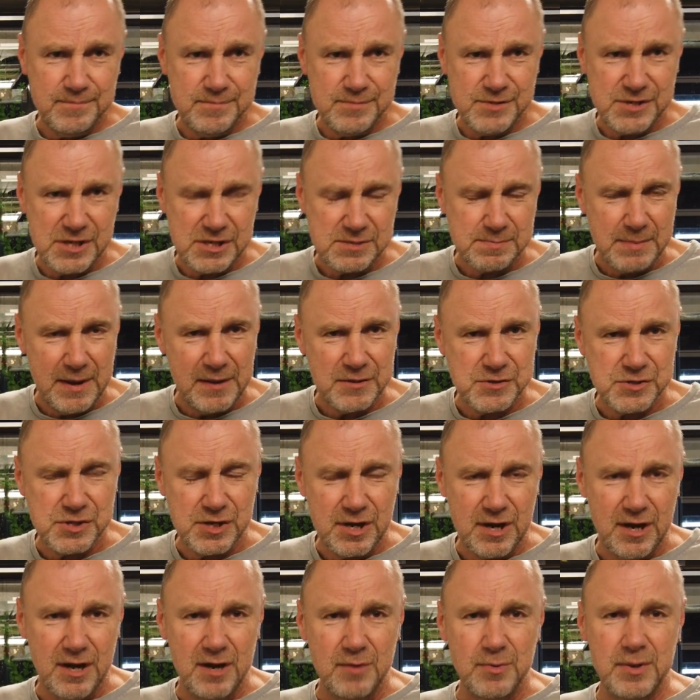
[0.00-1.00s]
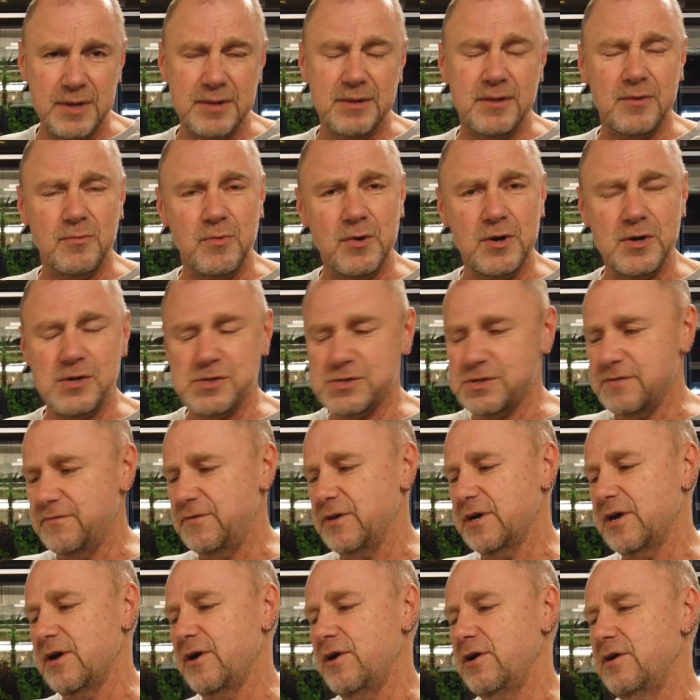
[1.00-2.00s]
6 months ago when the worst
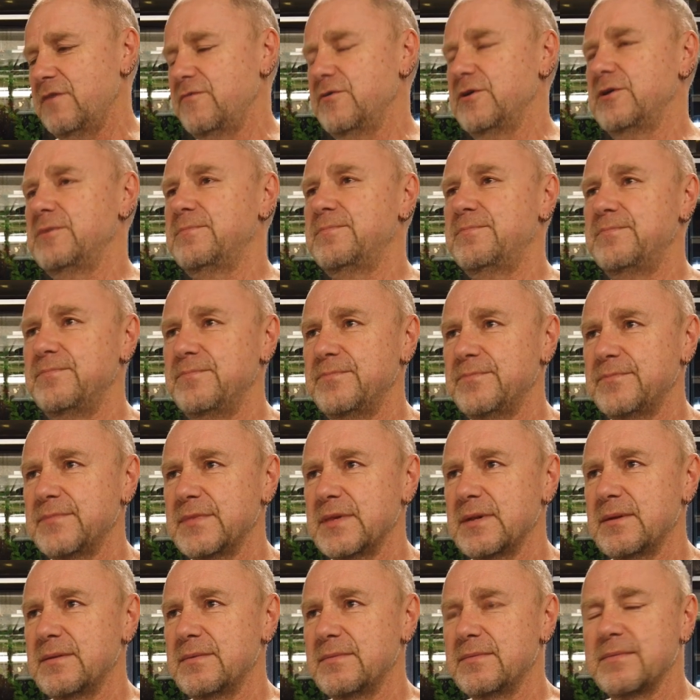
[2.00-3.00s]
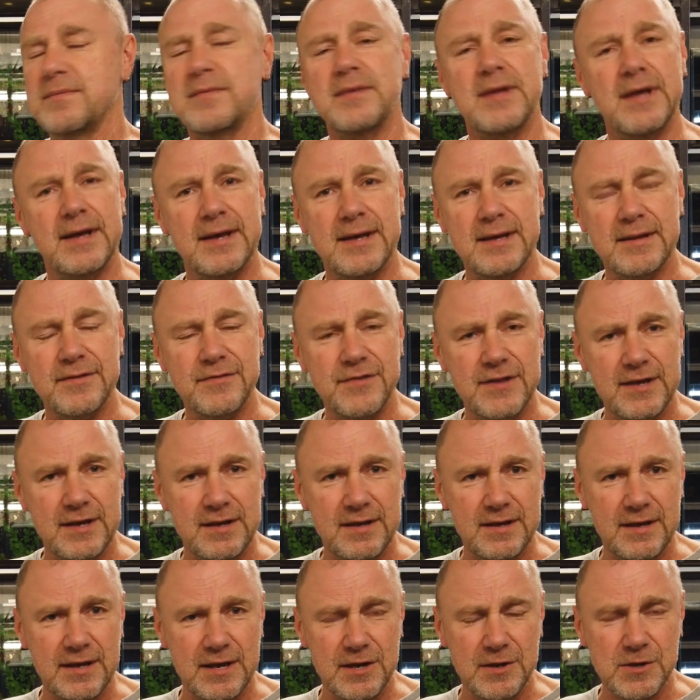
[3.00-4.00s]
of the COVID
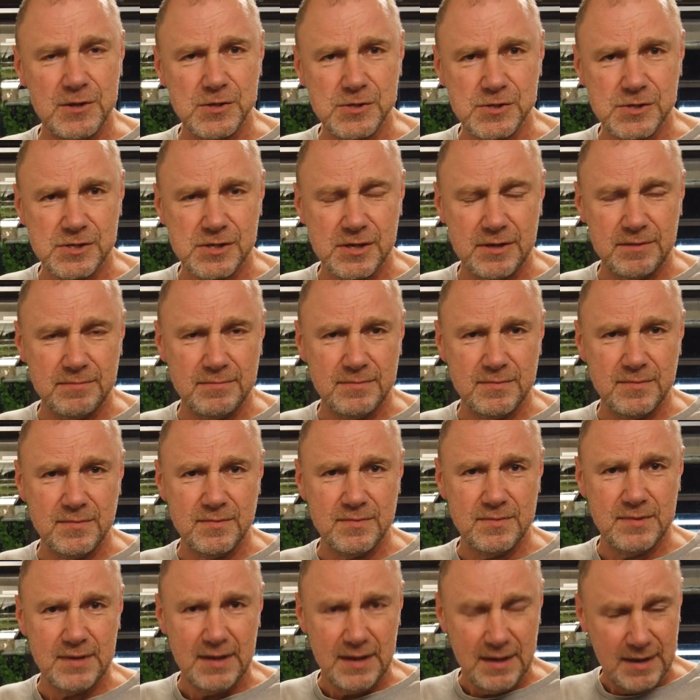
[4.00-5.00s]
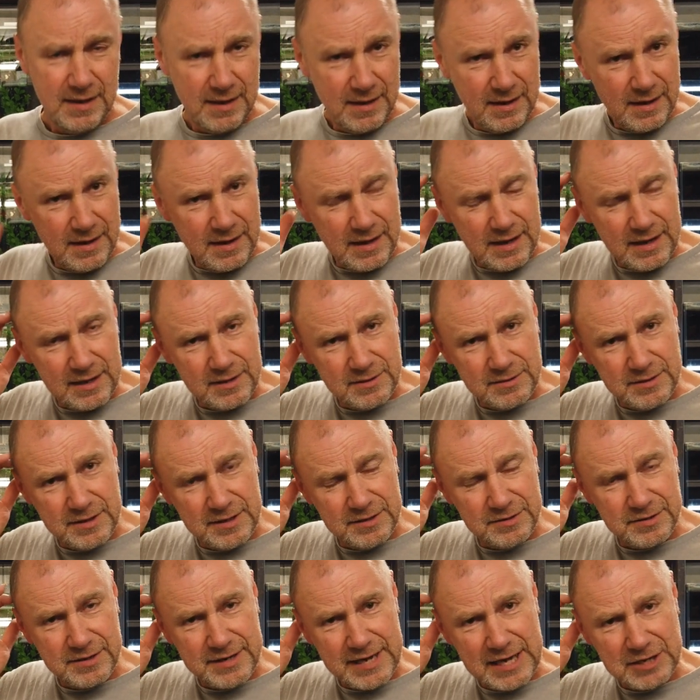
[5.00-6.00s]
thing hit us, and
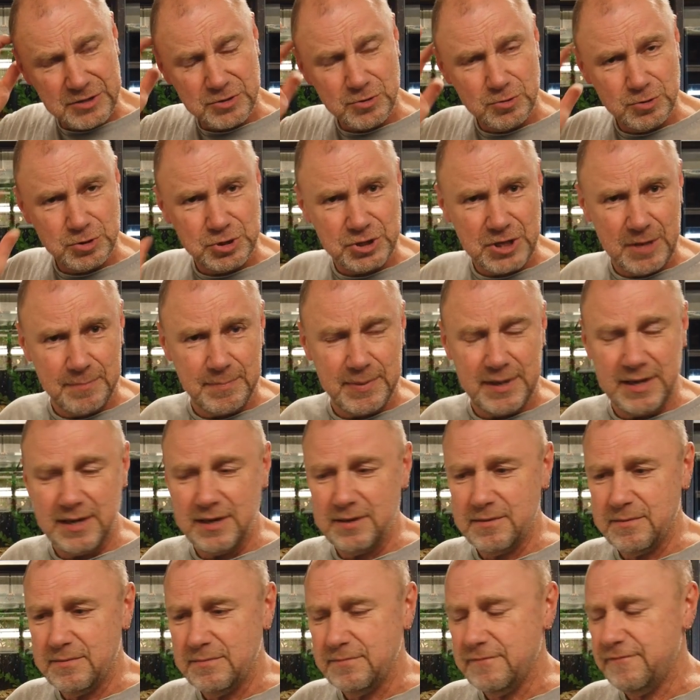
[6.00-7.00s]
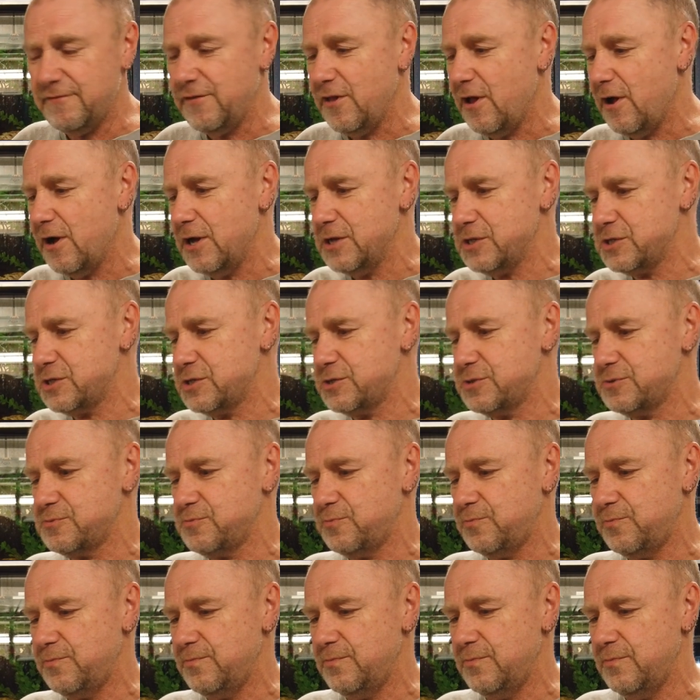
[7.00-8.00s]
international shipping and flights
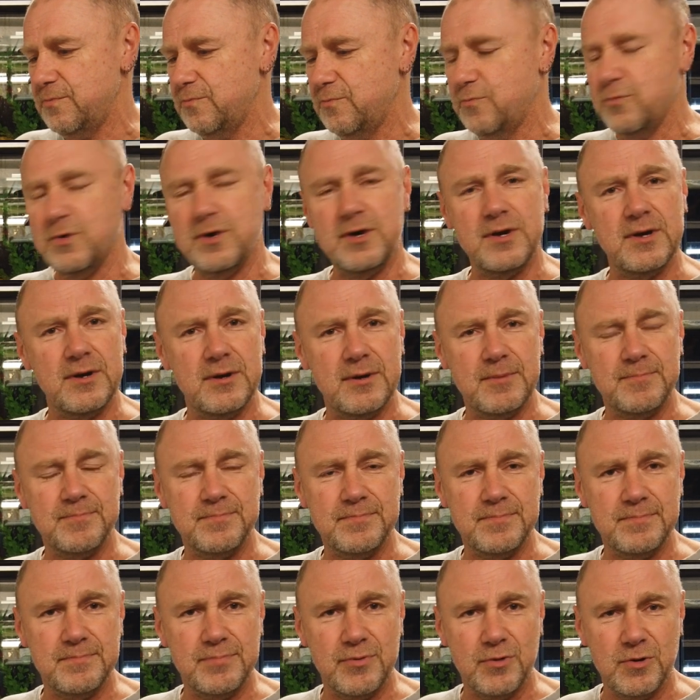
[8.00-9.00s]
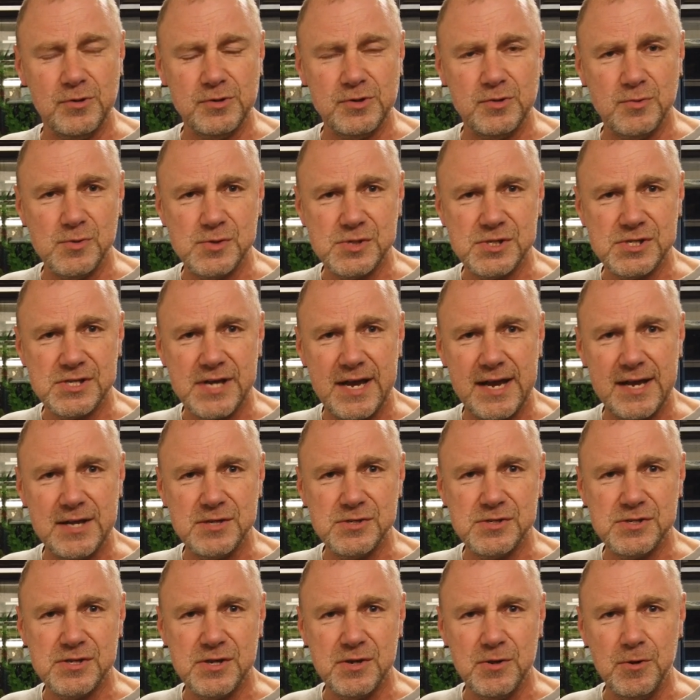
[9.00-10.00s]
were brought to a
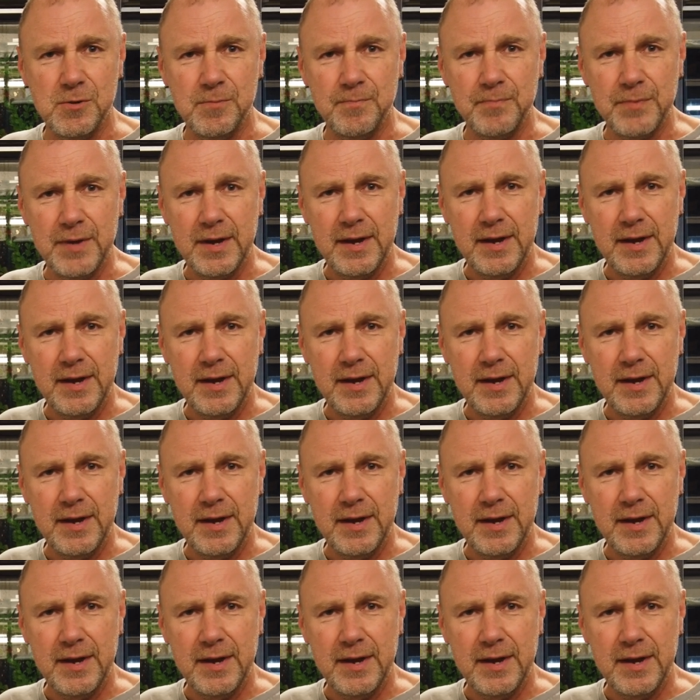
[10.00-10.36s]
standstill.